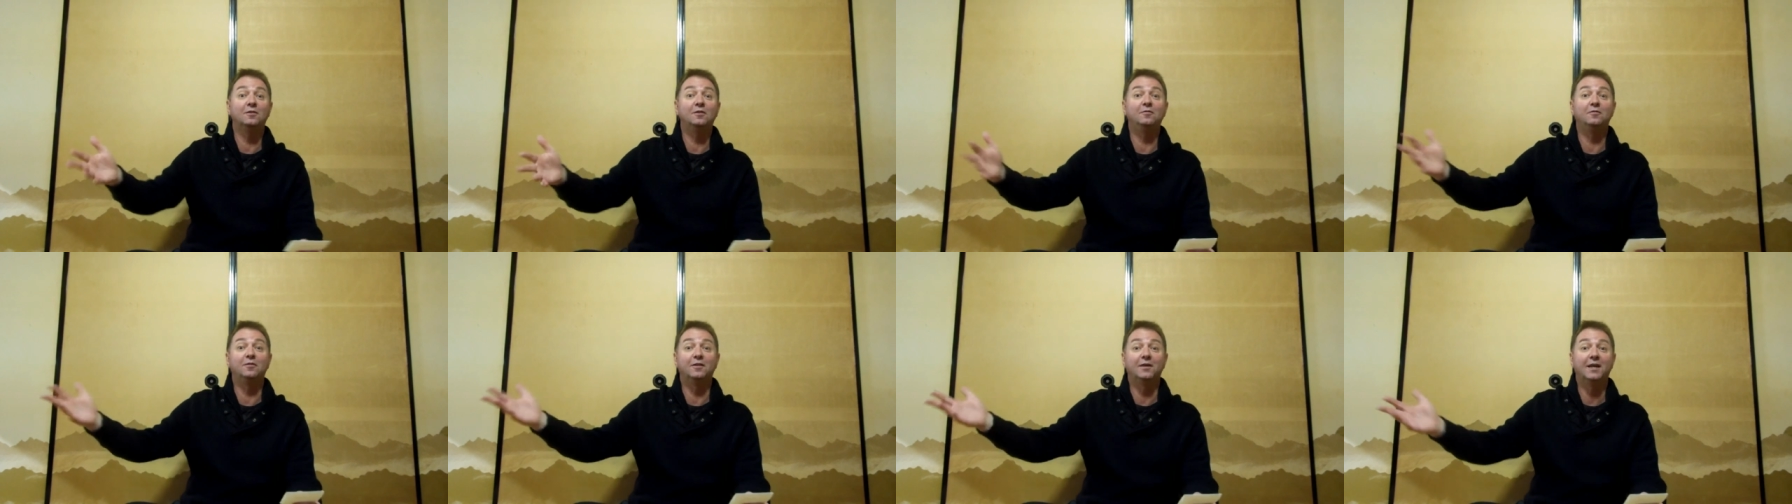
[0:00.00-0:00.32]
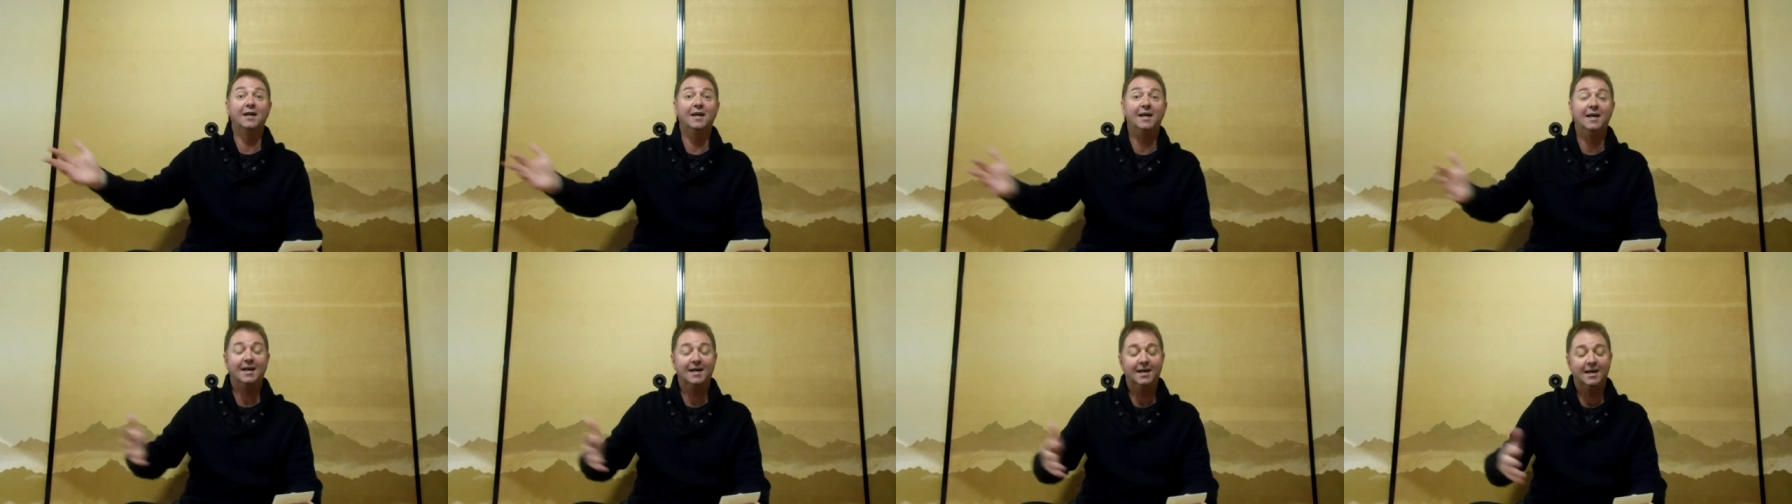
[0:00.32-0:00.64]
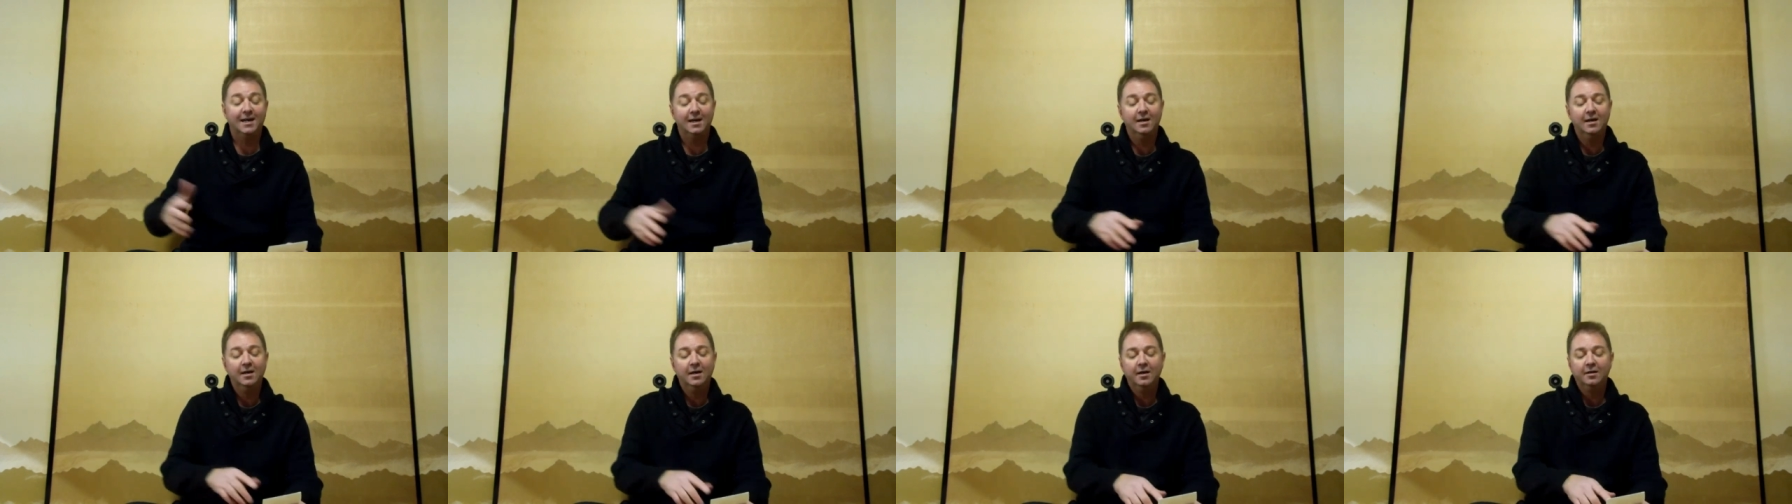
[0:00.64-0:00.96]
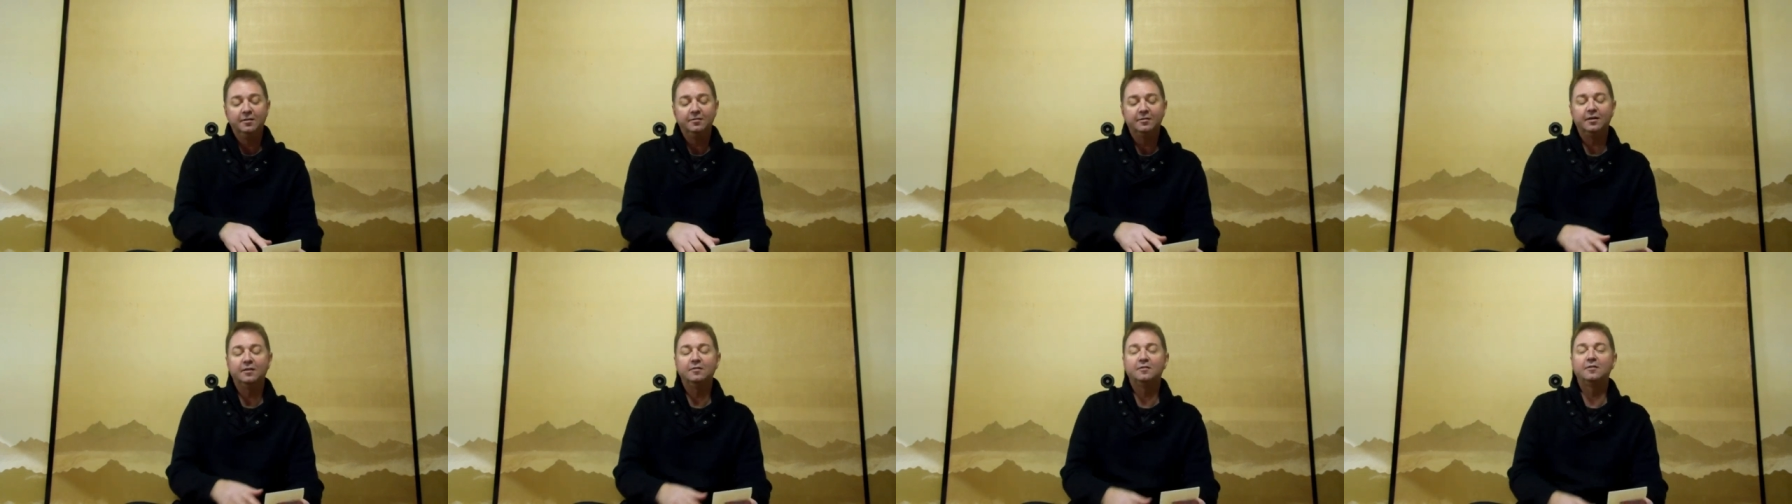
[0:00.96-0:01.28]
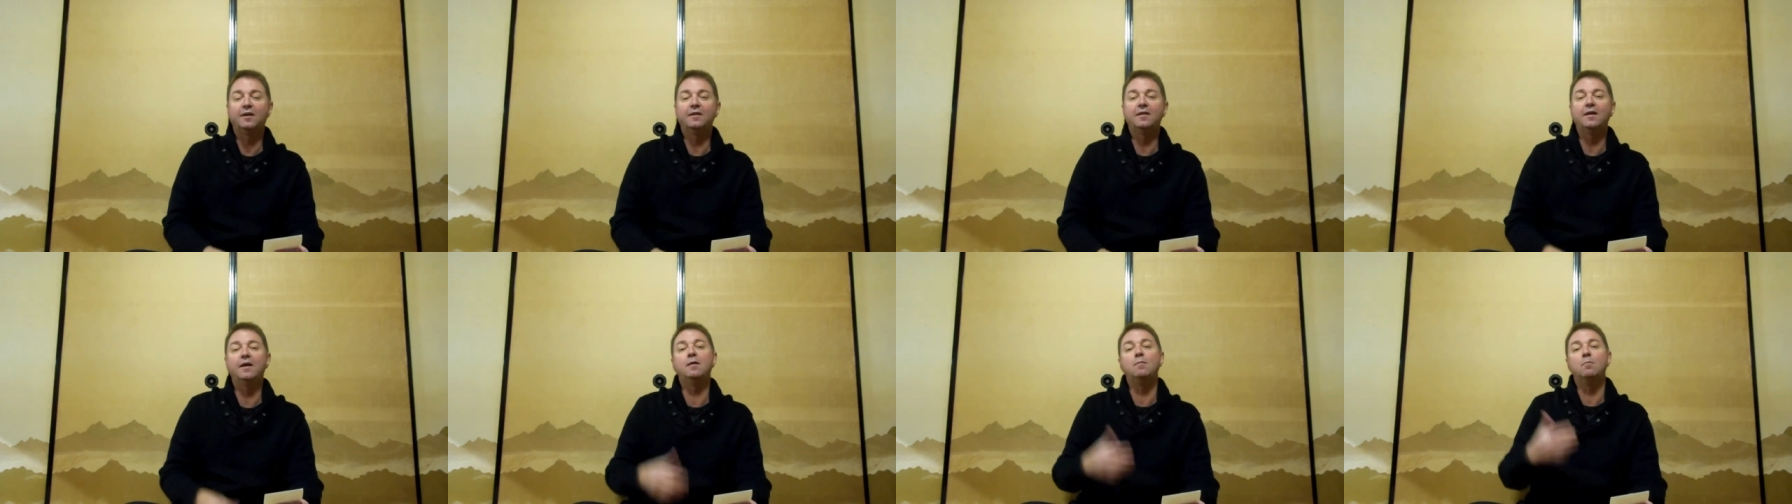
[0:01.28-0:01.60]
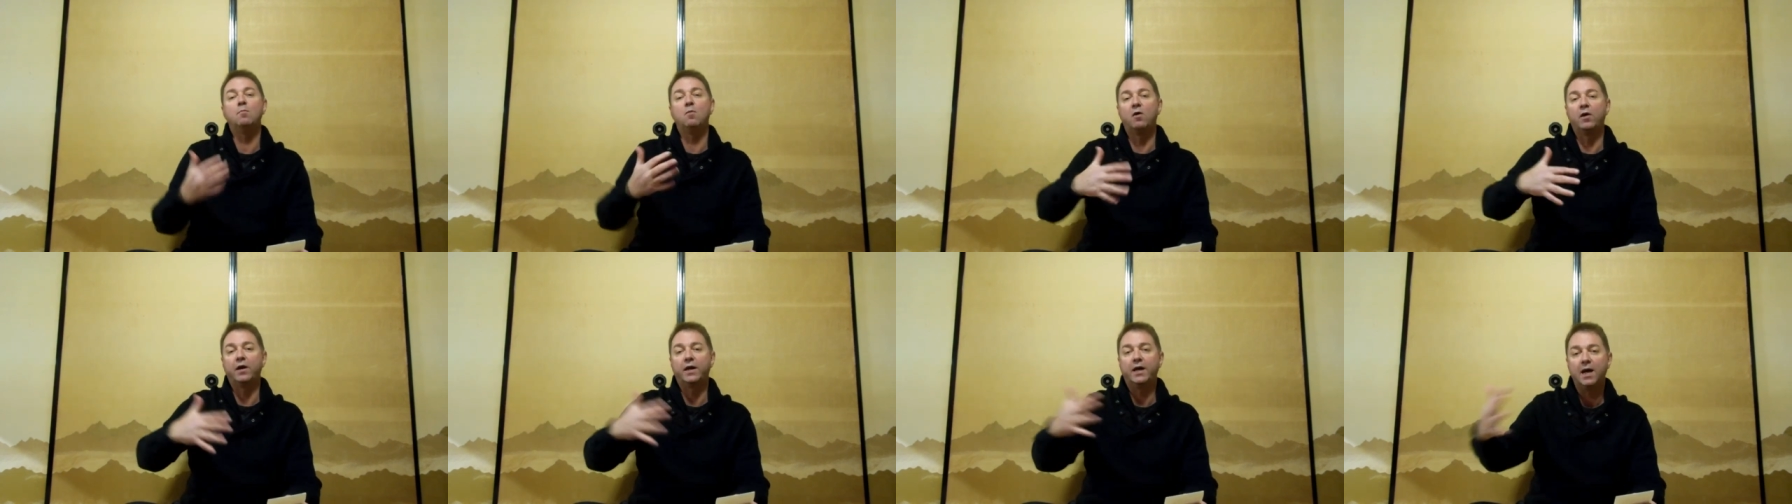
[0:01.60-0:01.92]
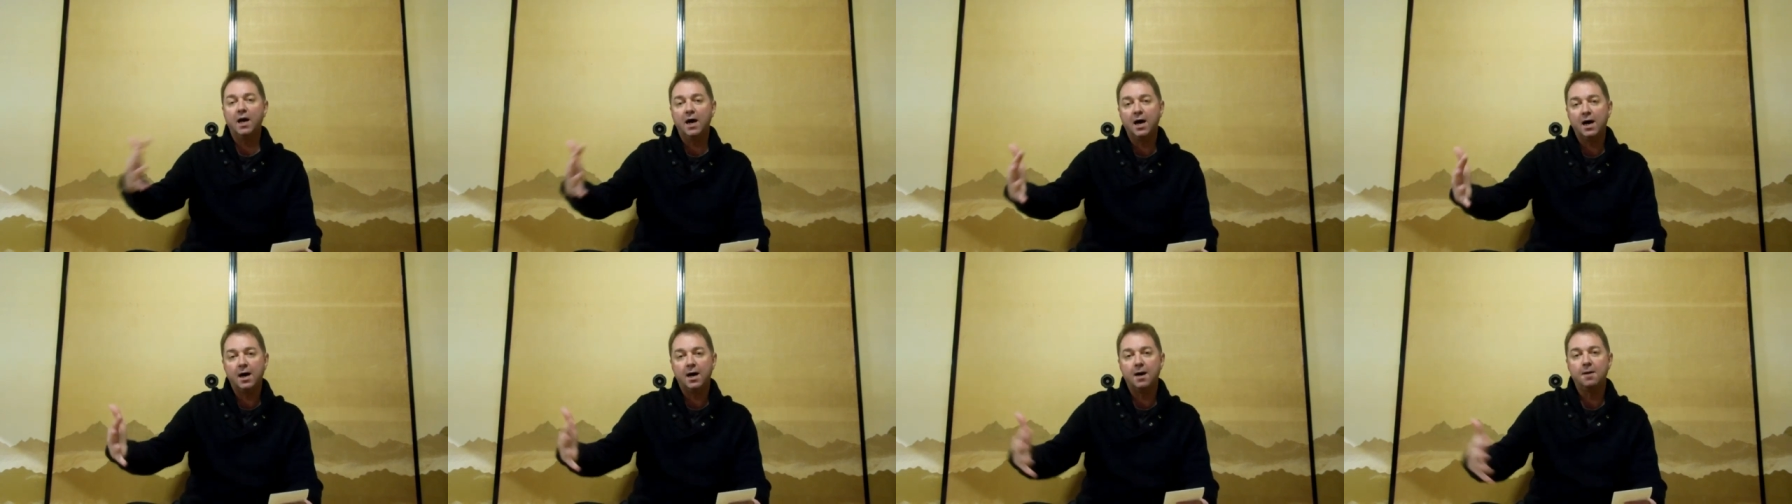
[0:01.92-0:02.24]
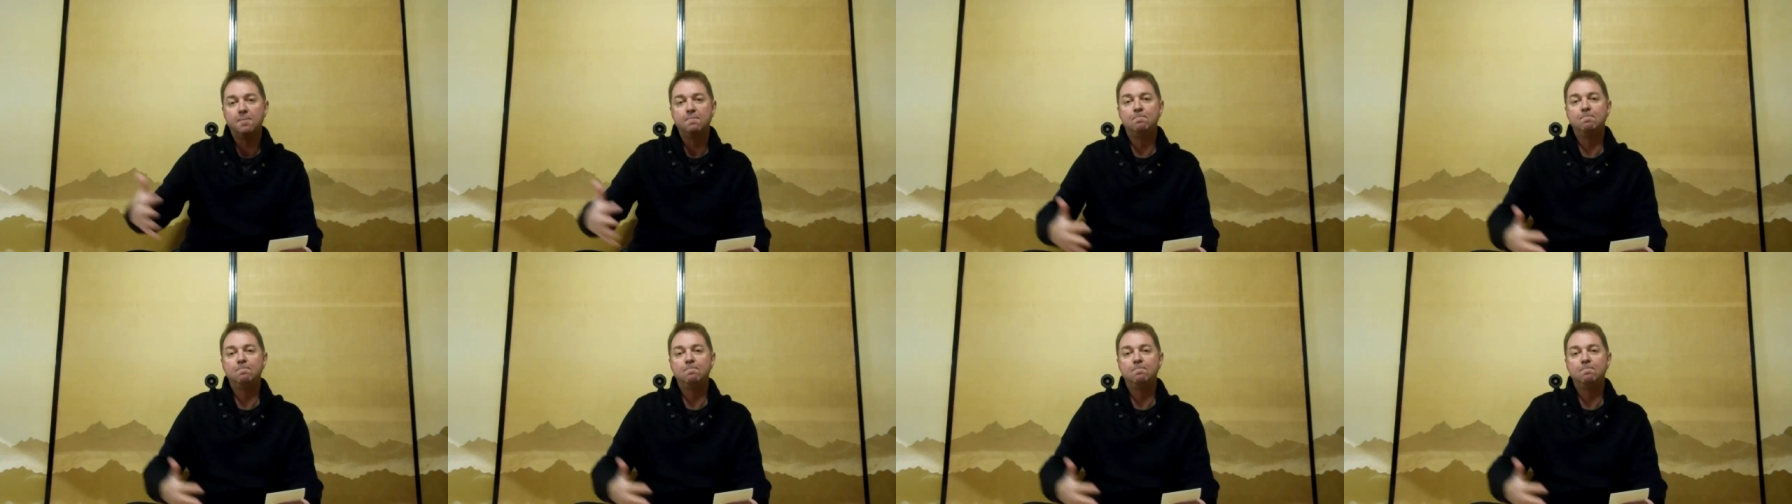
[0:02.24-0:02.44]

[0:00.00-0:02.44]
for car, instead of saying that, my car.